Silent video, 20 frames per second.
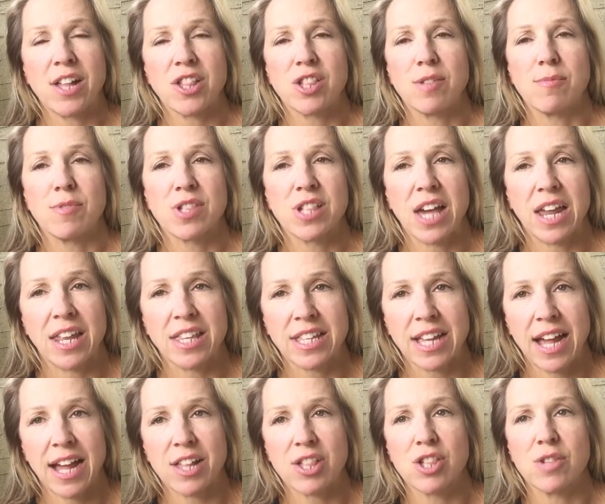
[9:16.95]
some
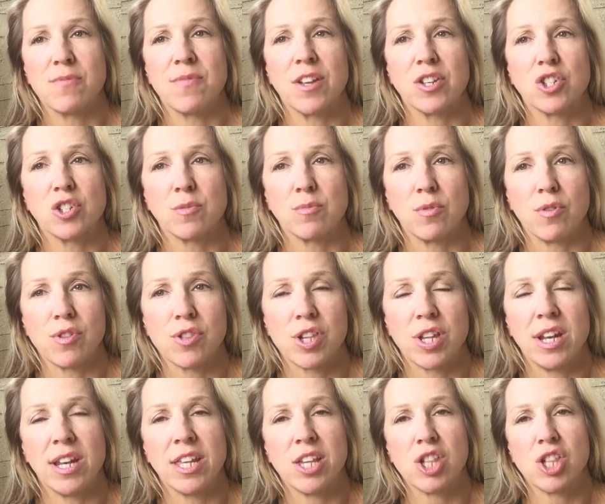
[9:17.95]
salad, add some vegetables,
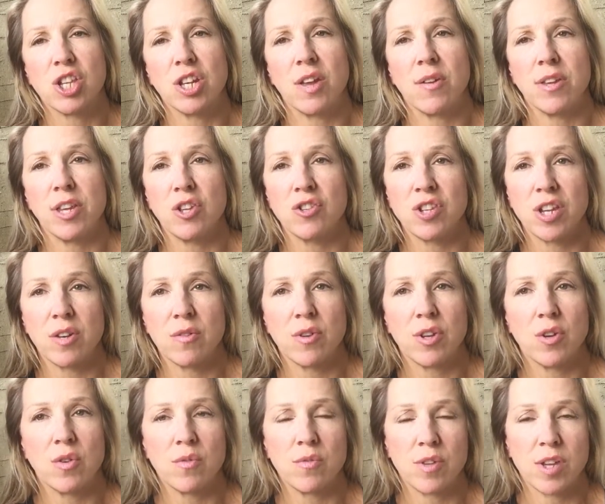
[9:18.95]
at least in your dinner
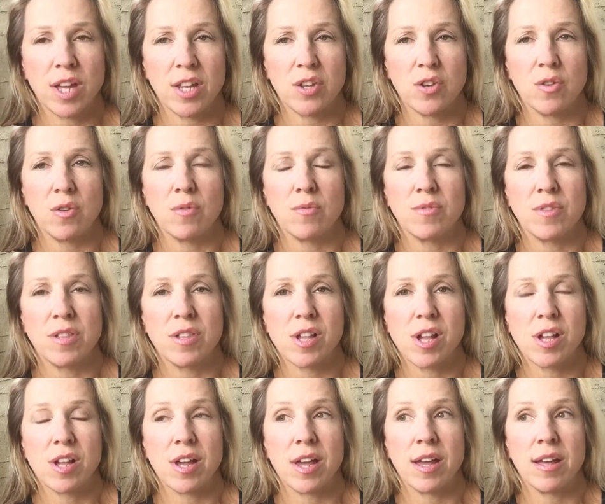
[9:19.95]
and your
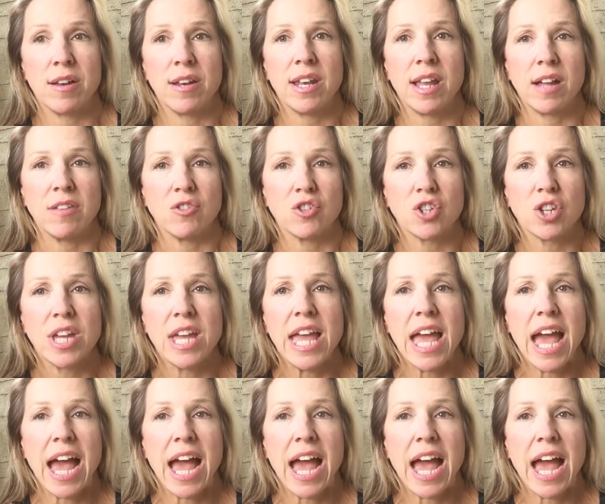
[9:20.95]
lunch,